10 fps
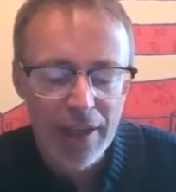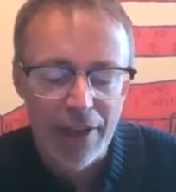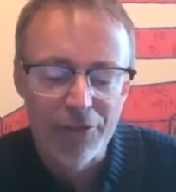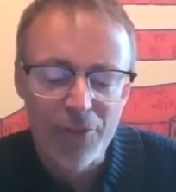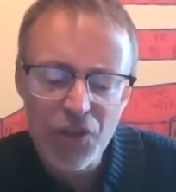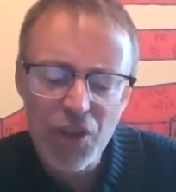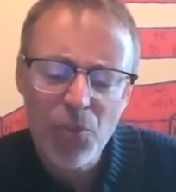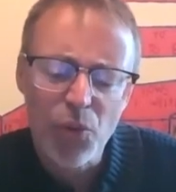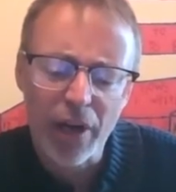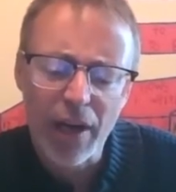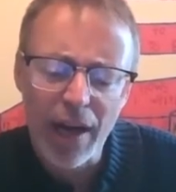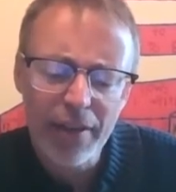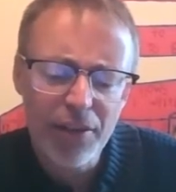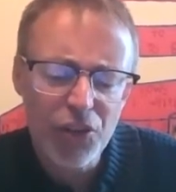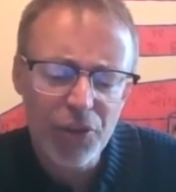and from somewhere high in
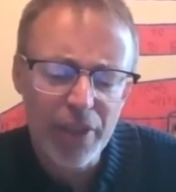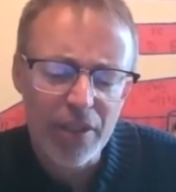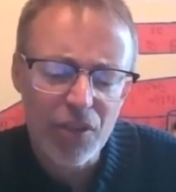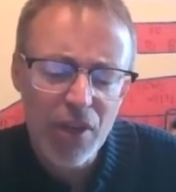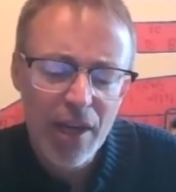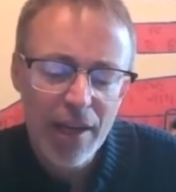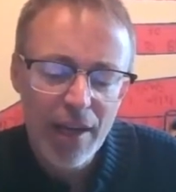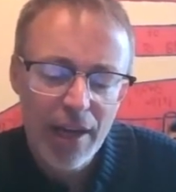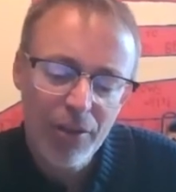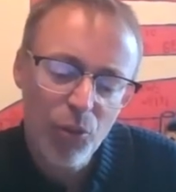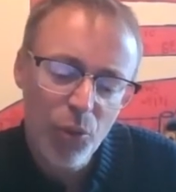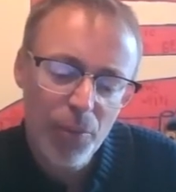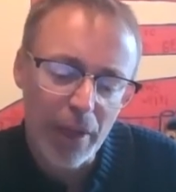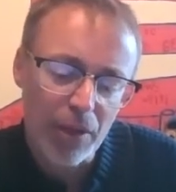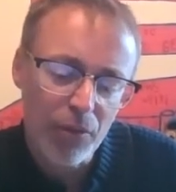the trees, I hear a
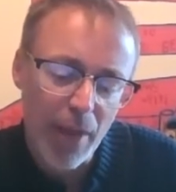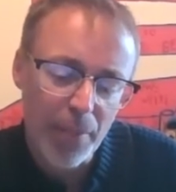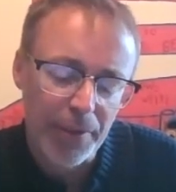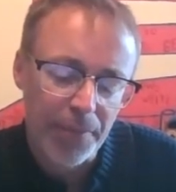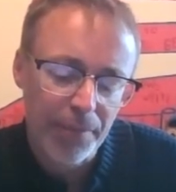woodpecker rapping.